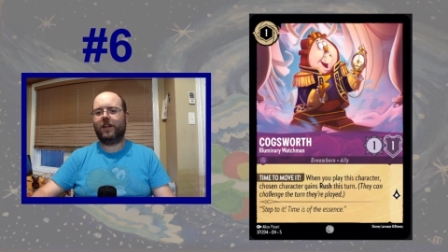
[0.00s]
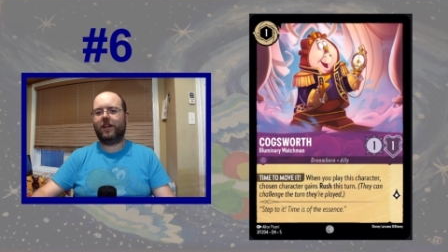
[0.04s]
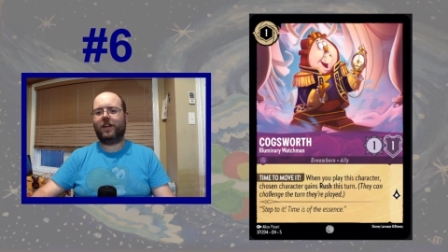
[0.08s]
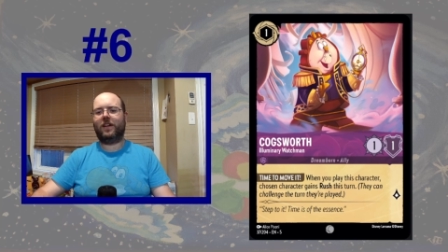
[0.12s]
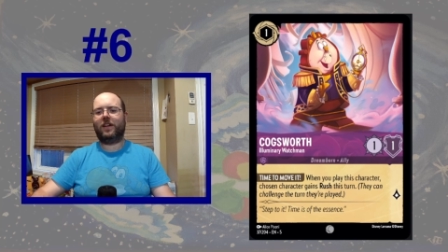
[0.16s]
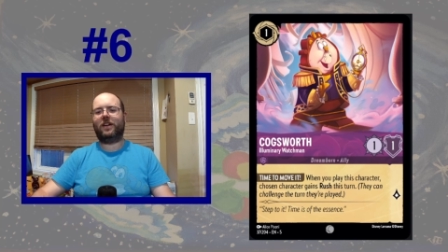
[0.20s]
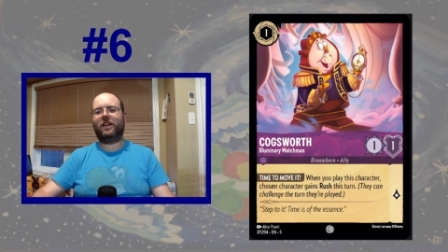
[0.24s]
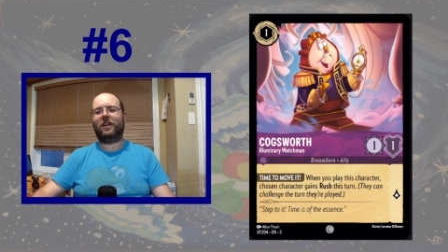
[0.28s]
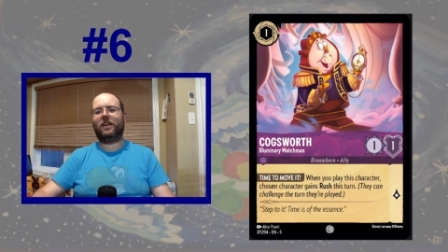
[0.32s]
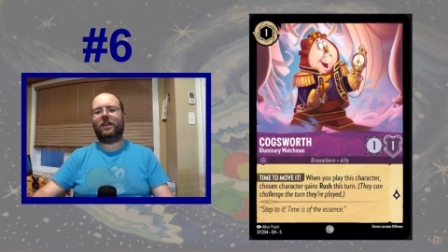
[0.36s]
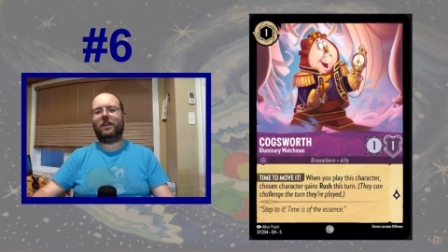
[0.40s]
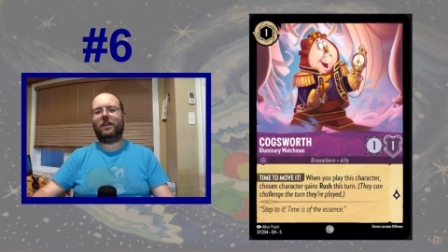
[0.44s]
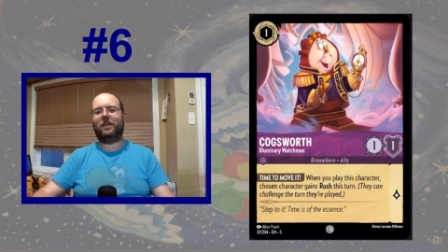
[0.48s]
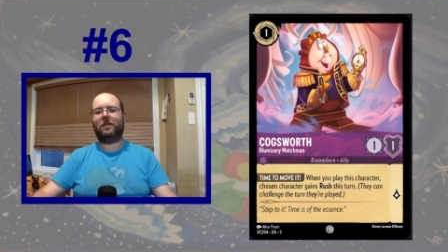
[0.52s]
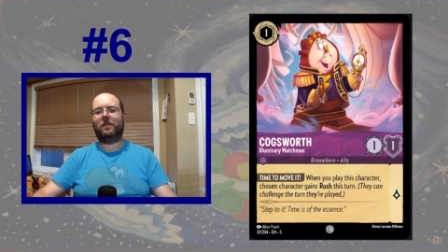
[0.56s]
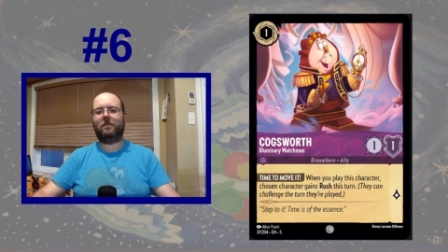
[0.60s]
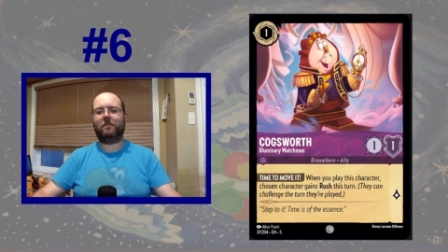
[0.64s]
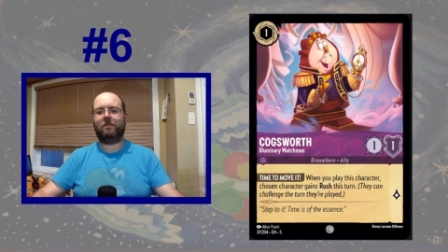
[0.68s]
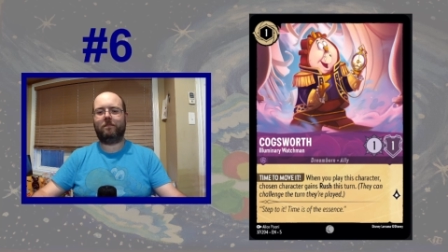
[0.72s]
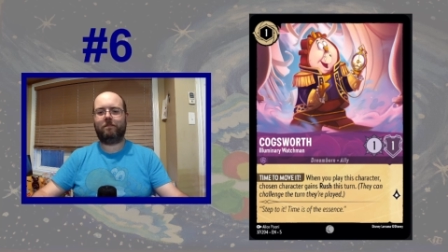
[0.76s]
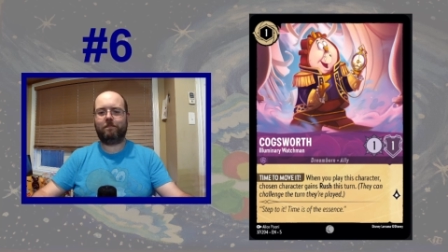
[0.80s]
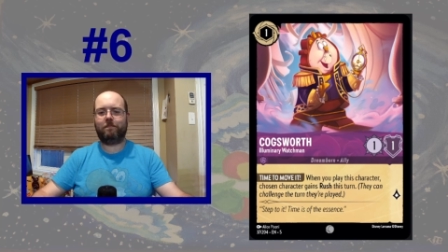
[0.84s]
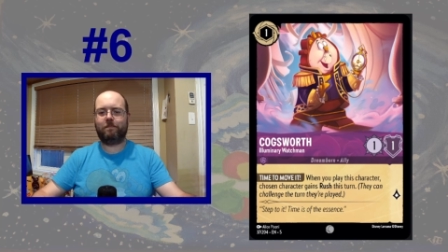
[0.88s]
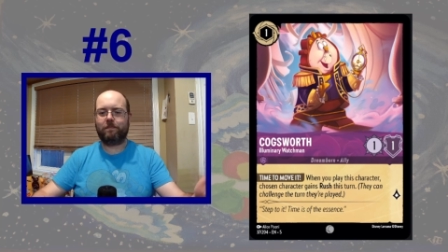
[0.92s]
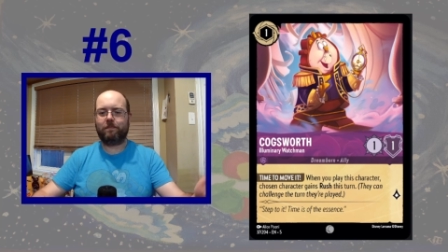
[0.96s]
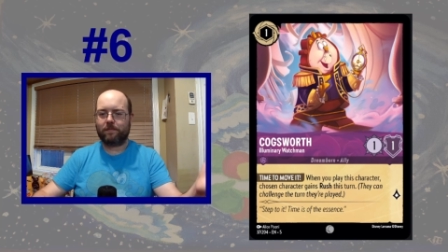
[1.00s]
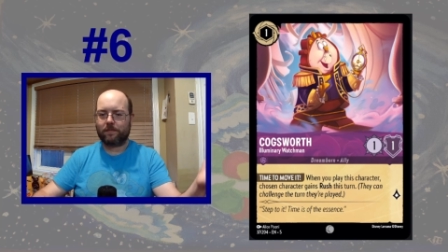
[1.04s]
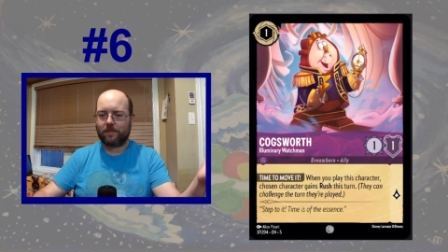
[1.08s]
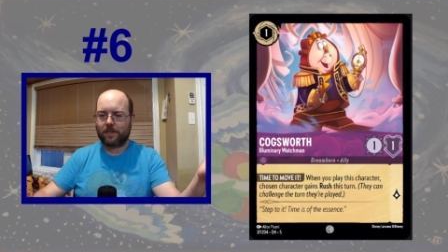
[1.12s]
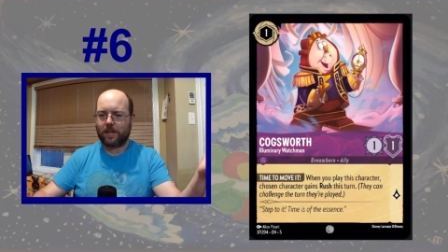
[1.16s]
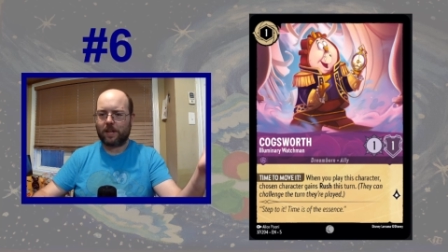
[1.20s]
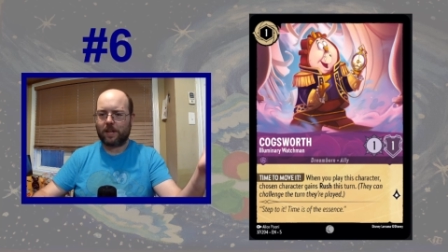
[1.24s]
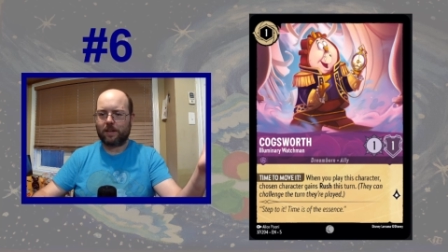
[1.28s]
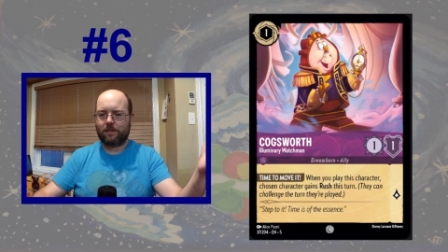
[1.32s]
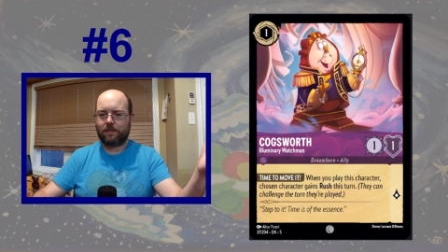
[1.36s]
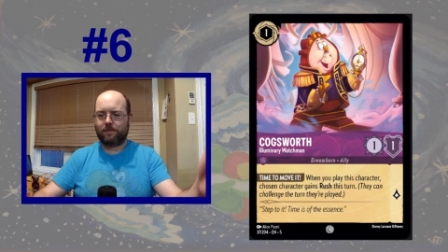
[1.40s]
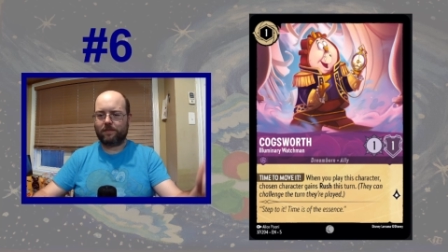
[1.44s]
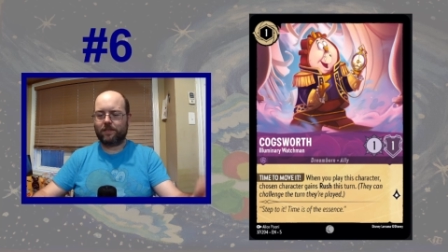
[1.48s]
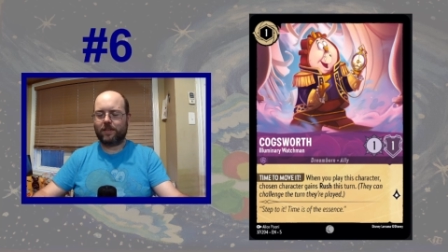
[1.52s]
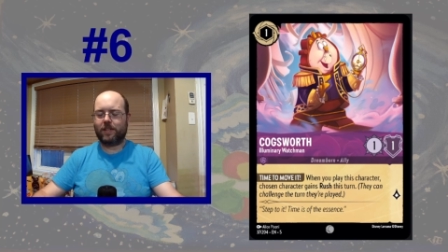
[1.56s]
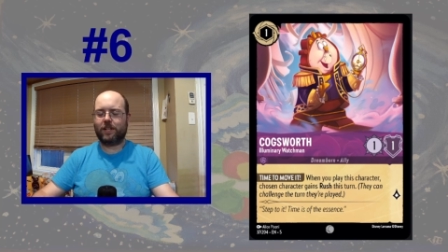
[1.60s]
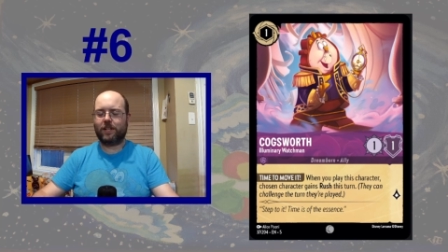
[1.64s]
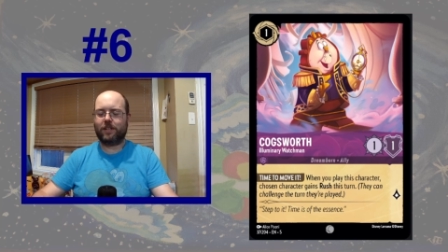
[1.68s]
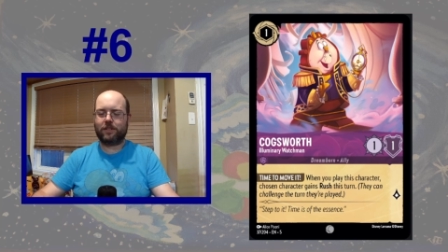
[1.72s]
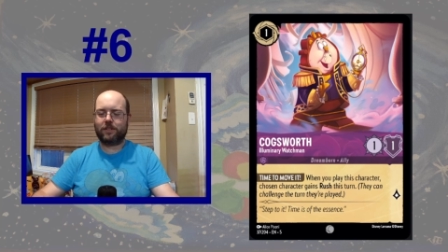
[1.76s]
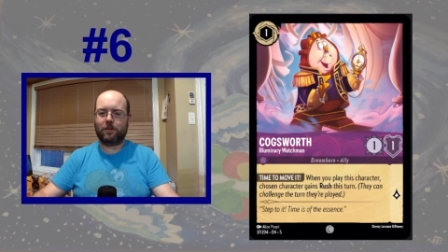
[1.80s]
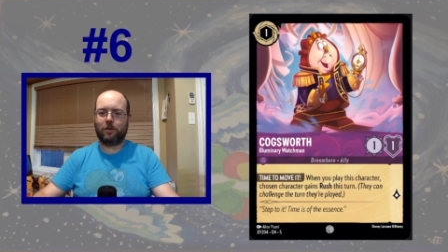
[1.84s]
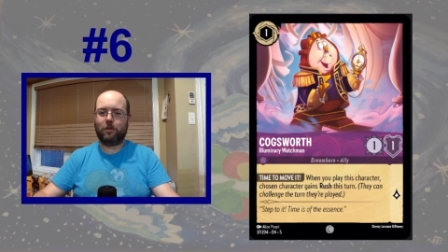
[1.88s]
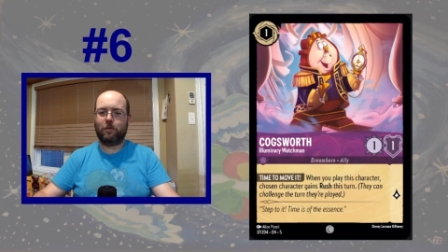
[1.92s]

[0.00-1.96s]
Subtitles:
Yeah, so